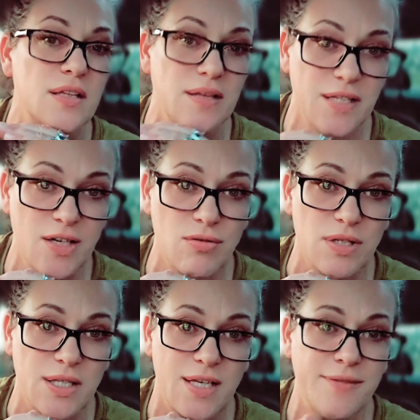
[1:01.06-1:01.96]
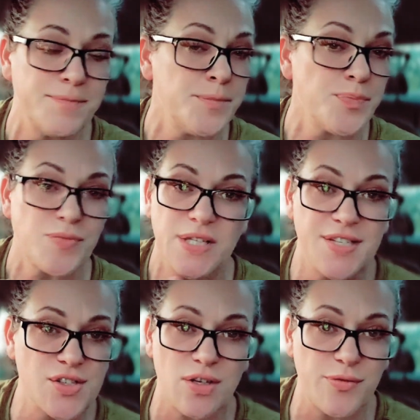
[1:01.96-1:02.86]
literally,
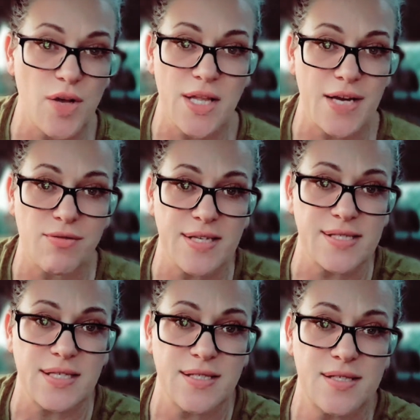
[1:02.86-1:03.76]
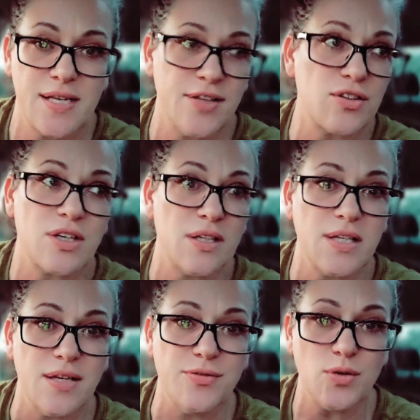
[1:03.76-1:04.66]
it's going to fall out of resonance and they're going to
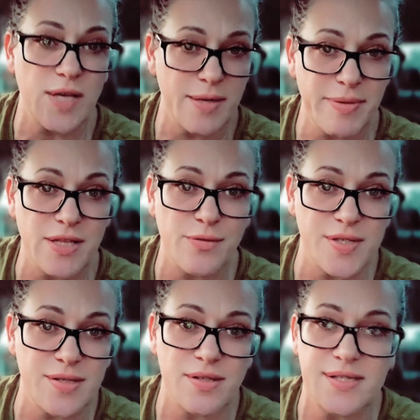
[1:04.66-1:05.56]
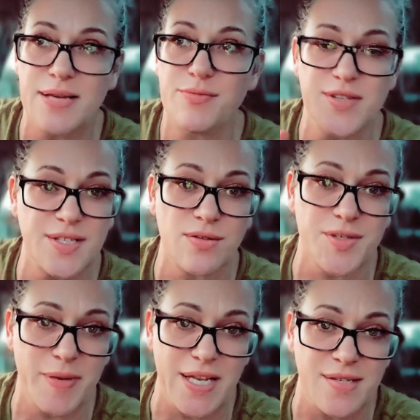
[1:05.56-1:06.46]
leave. You can't be in the same physical
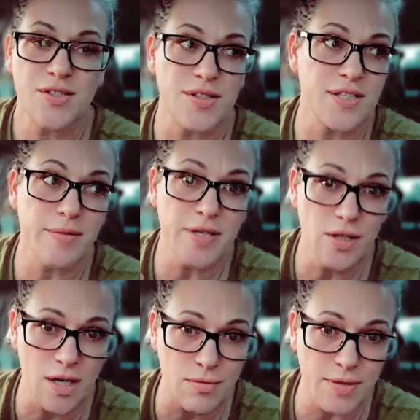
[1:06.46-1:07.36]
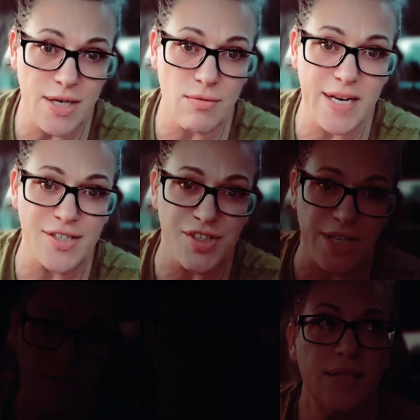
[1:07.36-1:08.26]
space. So there's going to be a lot of rearranging.
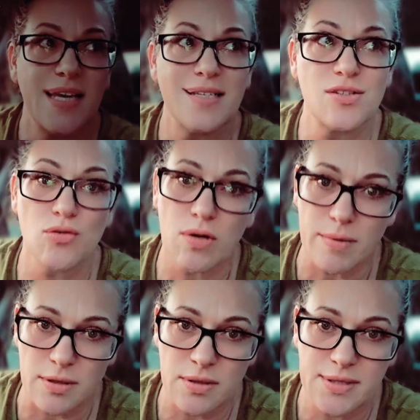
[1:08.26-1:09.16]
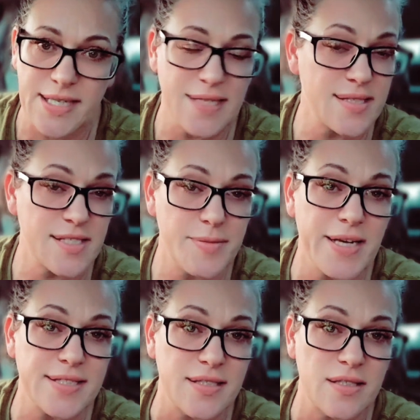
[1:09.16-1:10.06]
That is normal. That is
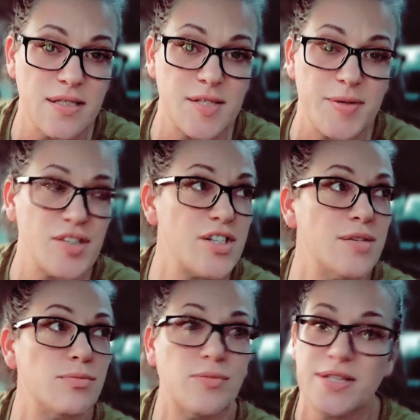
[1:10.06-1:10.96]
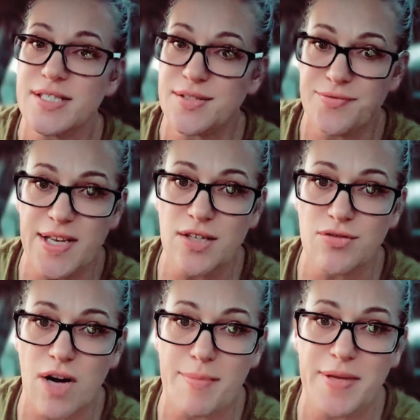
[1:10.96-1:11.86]
expected, especially with this veil
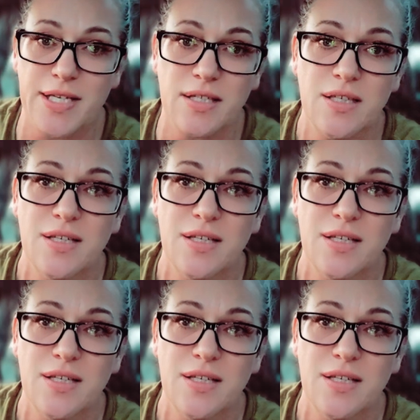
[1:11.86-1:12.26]
dropping,